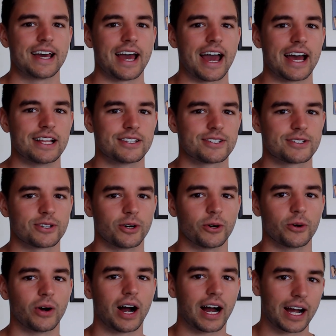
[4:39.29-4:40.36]
And
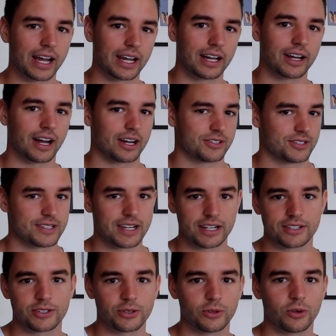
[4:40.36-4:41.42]
so I
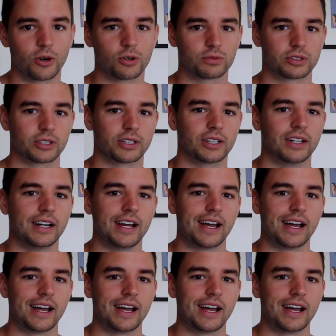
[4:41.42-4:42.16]
sent you over